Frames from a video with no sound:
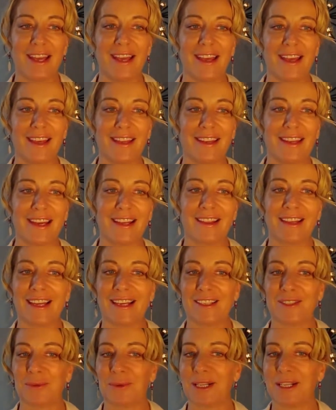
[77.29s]
And I'd
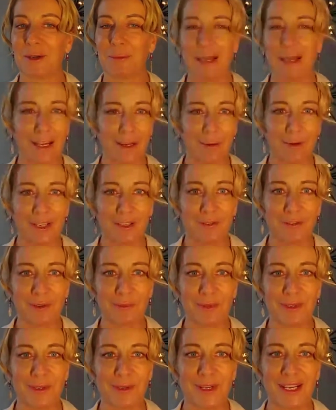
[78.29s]
like to welcome anyone
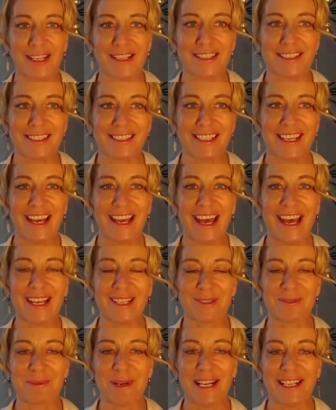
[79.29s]
from the US
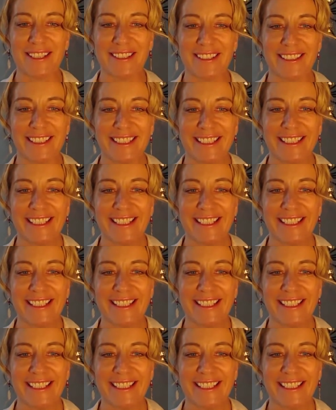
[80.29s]
as well.